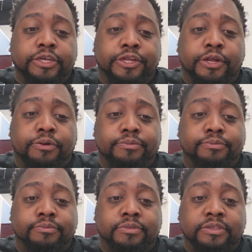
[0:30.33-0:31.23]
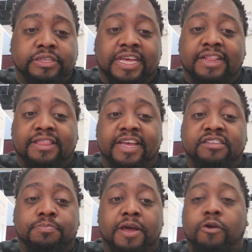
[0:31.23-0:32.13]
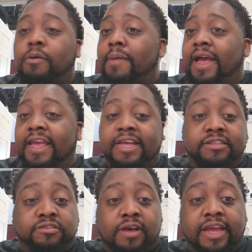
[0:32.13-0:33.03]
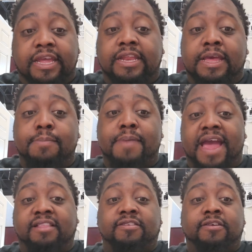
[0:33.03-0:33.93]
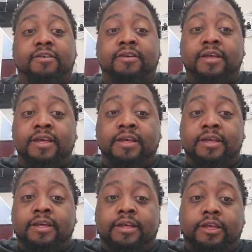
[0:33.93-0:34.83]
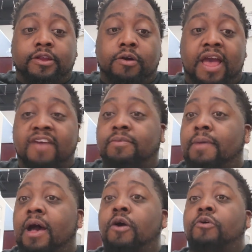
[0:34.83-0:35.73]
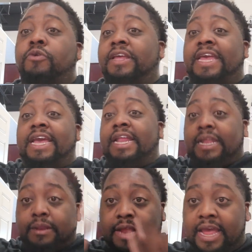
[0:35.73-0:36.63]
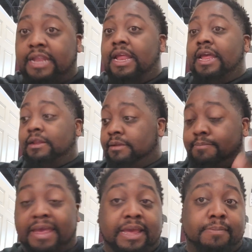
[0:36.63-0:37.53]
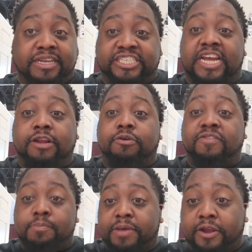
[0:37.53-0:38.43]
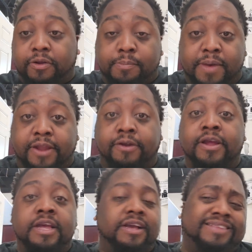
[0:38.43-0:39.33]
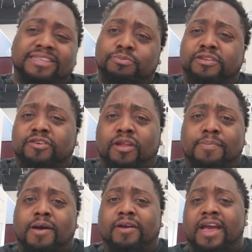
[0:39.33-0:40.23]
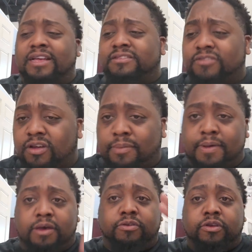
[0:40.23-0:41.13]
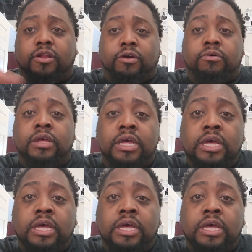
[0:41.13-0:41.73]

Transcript: you know, getting things better on my end so I can get back to, you know, having my own again and making my channel even bigger and better. Because that's what it's all about, guys. It's all about, you know,